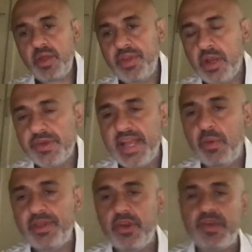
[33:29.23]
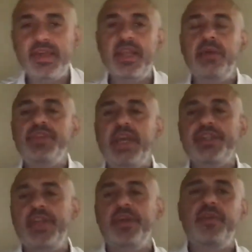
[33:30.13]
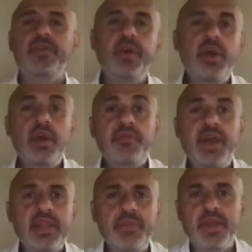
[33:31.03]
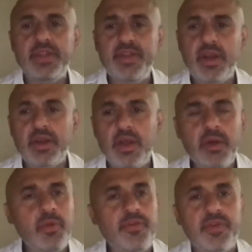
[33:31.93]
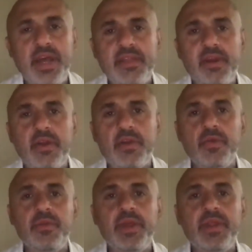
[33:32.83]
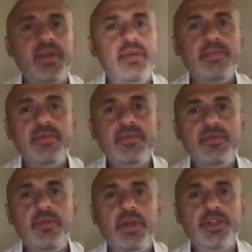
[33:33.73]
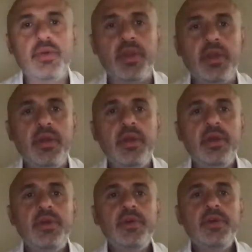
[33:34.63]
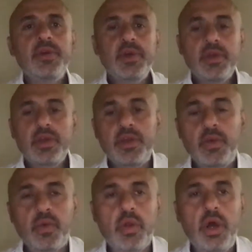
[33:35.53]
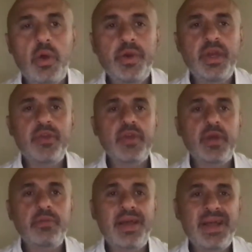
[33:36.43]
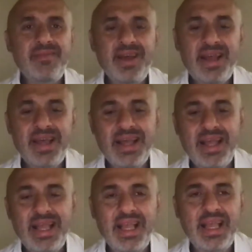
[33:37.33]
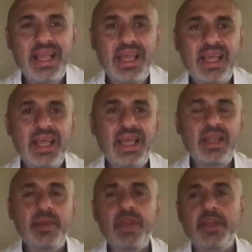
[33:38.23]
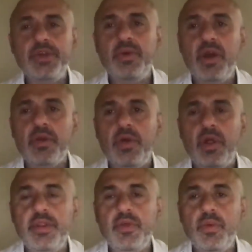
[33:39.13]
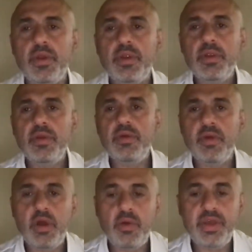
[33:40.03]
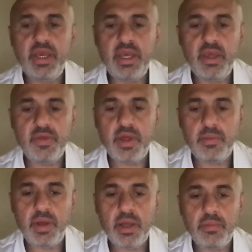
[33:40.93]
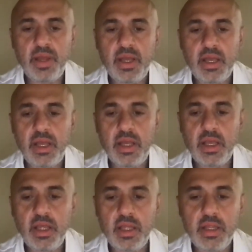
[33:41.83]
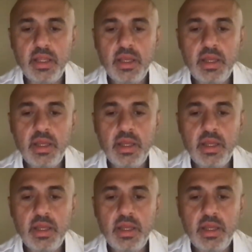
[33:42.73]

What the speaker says: Do you understand what their silly objection is? In fact, let me get the article. I almost forgot the articles, man. See? Too much going on. You were always on my mind. Let me get you an article on this one. You're always on my mind.